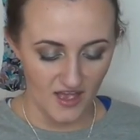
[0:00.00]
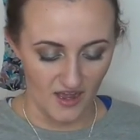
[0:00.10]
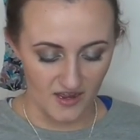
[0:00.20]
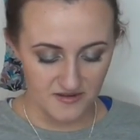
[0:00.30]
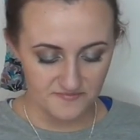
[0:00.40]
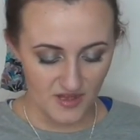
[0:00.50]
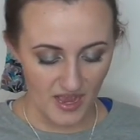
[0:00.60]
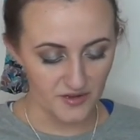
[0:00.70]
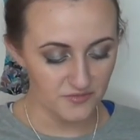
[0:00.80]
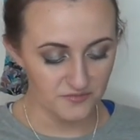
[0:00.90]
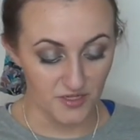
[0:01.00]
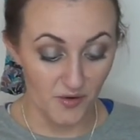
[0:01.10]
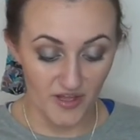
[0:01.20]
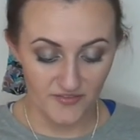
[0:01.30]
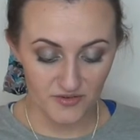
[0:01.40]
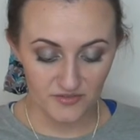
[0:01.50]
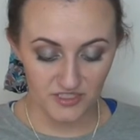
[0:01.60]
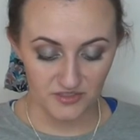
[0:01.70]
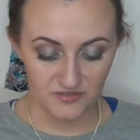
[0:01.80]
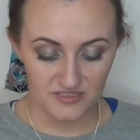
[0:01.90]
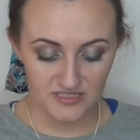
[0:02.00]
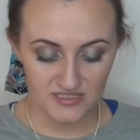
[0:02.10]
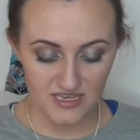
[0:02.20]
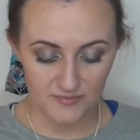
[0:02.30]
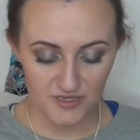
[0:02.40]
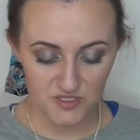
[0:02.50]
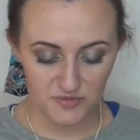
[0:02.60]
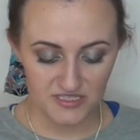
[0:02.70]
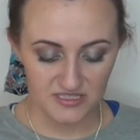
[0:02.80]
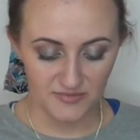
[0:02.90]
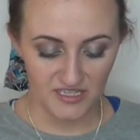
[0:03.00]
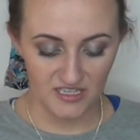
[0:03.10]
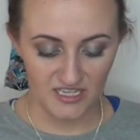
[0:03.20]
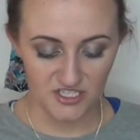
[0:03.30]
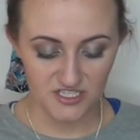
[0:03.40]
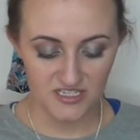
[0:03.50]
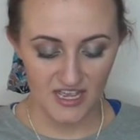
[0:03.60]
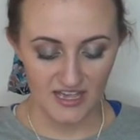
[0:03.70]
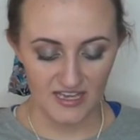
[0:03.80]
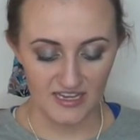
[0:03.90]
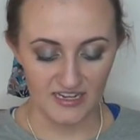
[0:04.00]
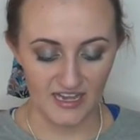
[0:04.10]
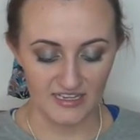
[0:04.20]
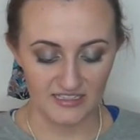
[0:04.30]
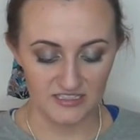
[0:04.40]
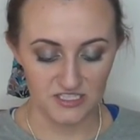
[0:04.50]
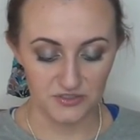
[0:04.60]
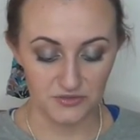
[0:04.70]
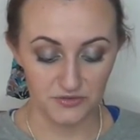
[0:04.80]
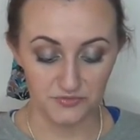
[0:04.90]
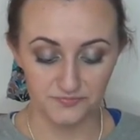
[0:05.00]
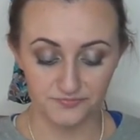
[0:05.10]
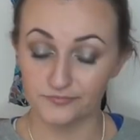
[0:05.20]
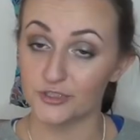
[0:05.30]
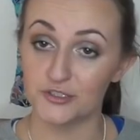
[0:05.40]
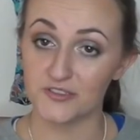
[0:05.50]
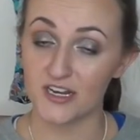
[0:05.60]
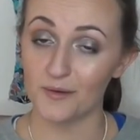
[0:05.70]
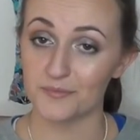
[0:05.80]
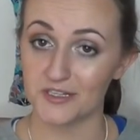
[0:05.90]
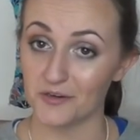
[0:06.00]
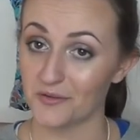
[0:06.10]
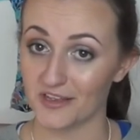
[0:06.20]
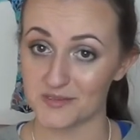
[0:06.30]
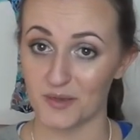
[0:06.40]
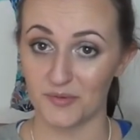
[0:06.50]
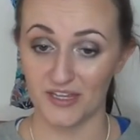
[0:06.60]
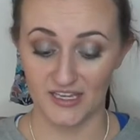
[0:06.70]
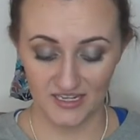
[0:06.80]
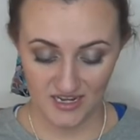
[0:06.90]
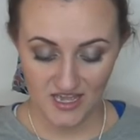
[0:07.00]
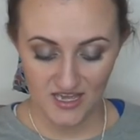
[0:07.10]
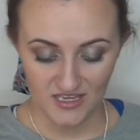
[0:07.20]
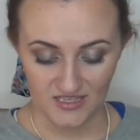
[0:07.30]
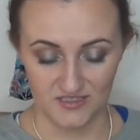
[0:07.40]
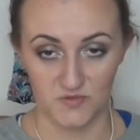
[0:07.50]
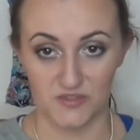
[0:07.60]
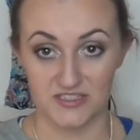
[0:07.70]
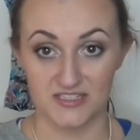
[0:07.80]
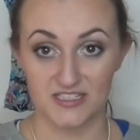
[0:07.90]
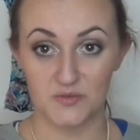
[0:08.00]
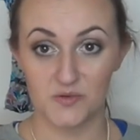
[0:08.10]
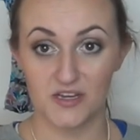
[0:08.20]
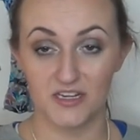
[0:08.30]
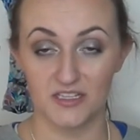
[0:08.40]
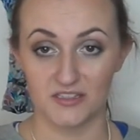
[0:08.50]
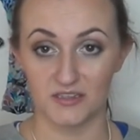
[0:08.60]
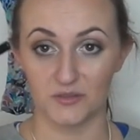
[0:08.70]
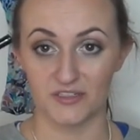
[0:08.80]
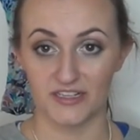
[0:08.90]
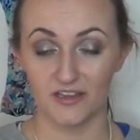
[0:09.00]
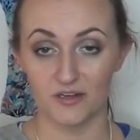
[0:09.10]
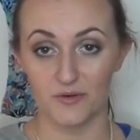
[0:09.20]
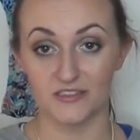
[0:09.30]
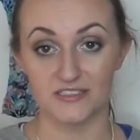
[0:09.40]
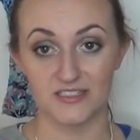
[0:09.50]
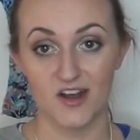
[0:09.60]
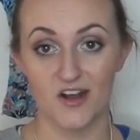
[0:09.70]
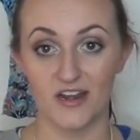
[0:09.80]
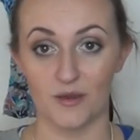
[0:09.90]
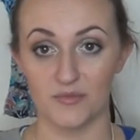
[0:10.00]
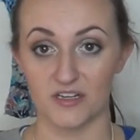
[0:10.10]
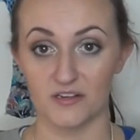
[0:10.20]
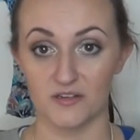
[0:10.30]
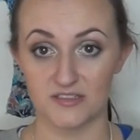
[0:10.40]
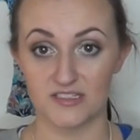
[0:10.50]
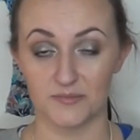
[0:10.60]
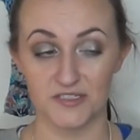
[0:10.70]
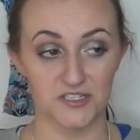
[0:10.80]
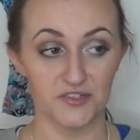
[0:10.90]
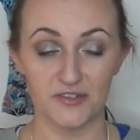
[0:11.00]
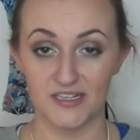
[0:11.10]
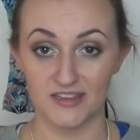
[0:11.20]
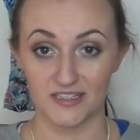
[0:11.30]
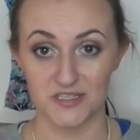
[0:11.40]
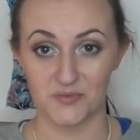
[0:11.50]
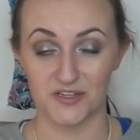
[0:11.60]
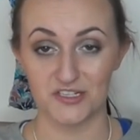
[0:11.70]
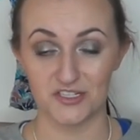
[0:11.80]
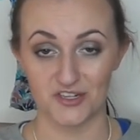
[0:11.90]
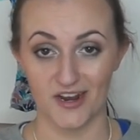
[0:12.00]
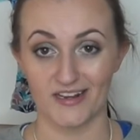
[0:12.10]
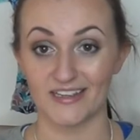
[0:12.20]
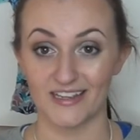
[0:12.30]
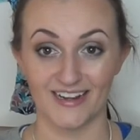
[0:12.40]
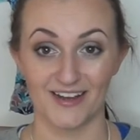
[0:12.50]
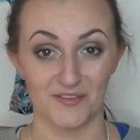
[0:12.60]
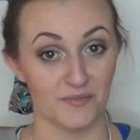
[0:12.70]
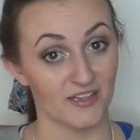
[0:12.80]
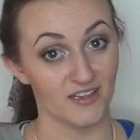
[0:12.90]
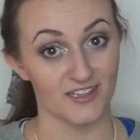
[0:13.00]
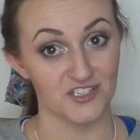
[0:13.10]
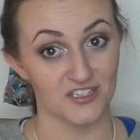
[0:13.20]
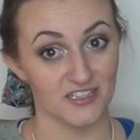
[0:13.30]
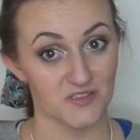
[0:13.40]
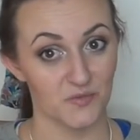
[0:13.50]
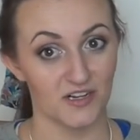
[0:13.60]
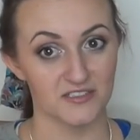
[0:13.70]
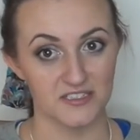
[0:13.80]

I don't know, I haven't really used this that much, but it's in my collection and I need to use it up. So that's my plan, is once this one, the Laura Geller one, is gone, I'm gonna substitute in this one to try to get it out of my collection as well.